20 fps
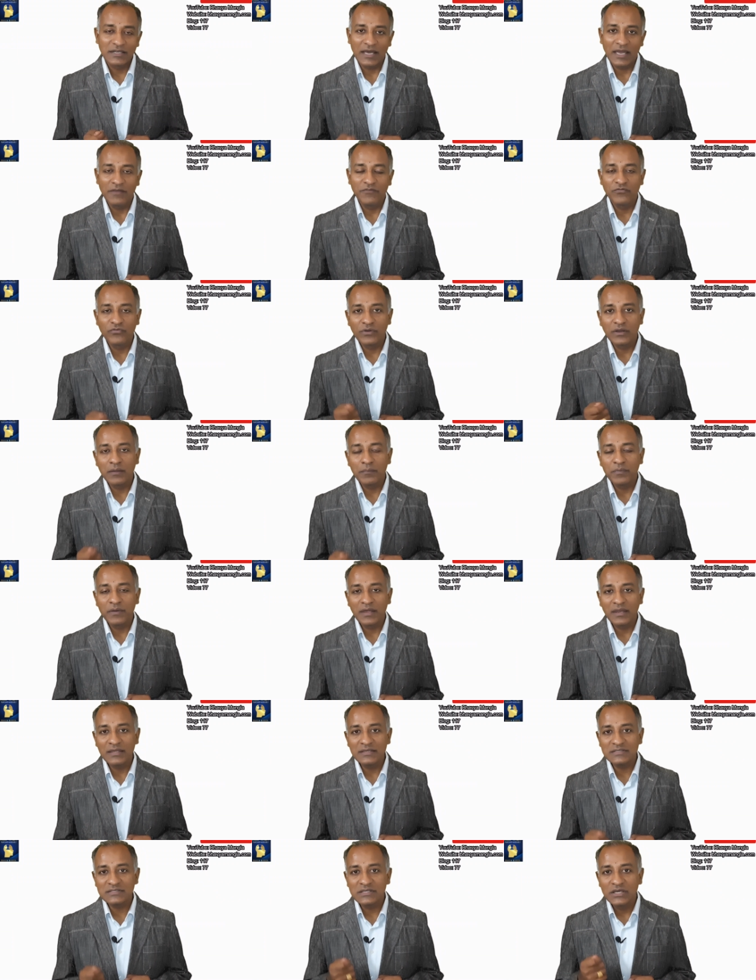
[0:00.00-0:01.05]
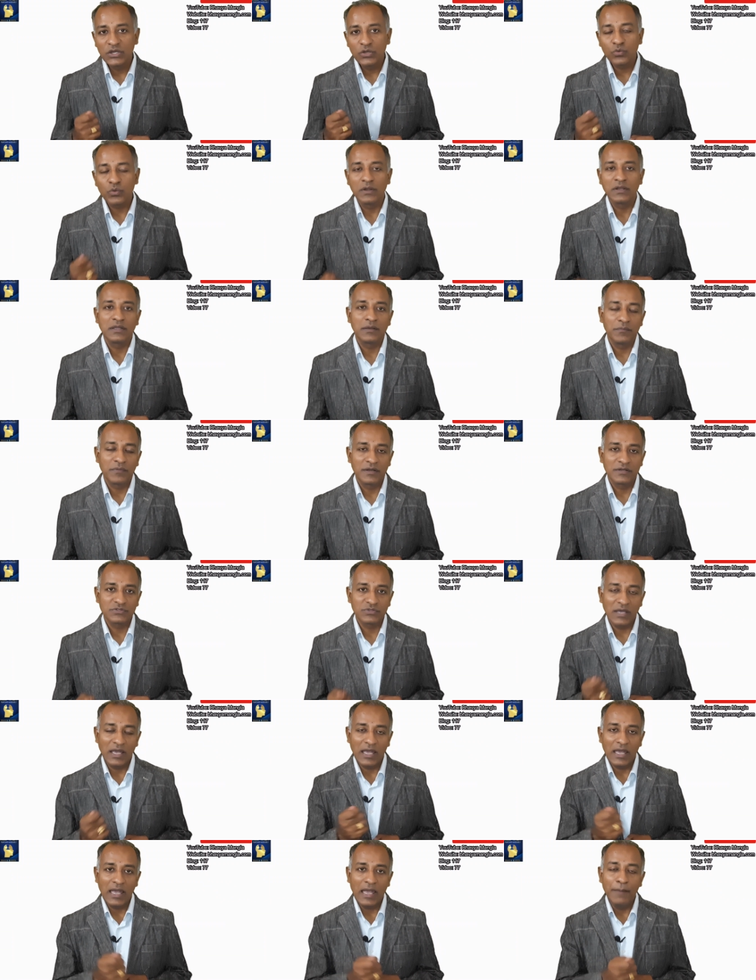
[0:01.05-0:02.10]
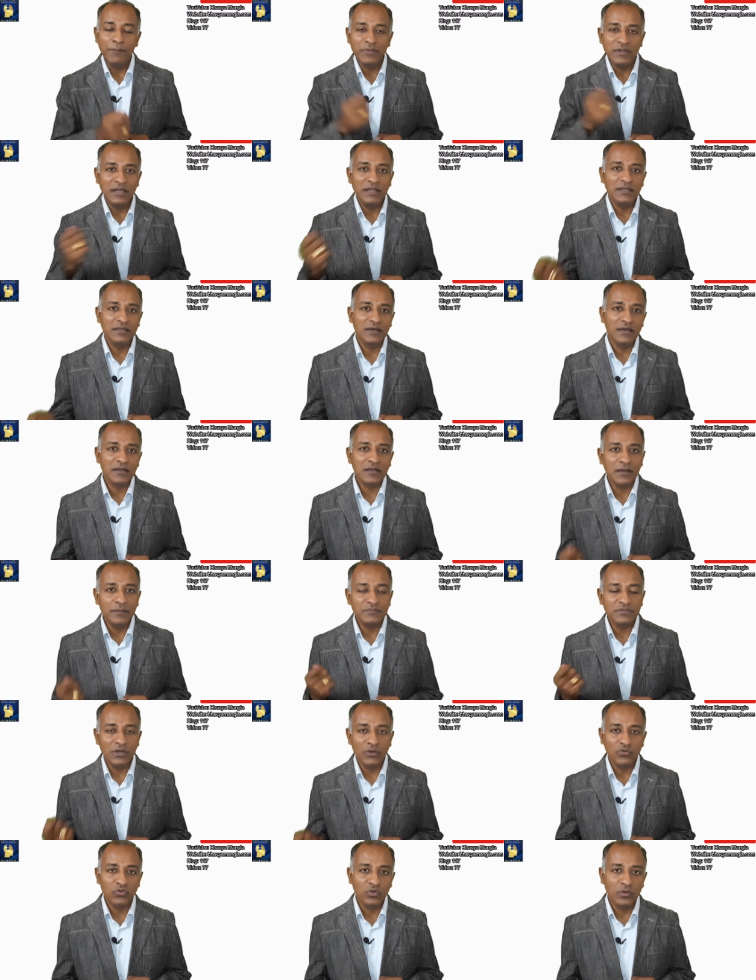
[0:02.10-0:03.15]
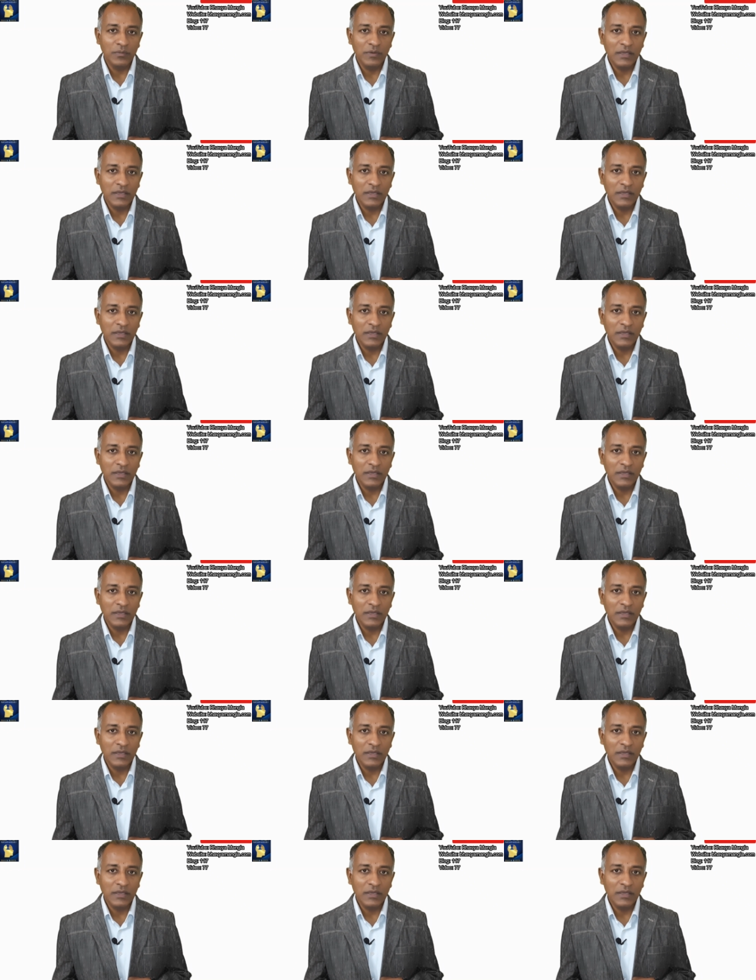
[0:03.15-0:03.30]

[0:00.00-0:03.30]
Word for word: time for repair is 20 minutes. So MTTR comes out to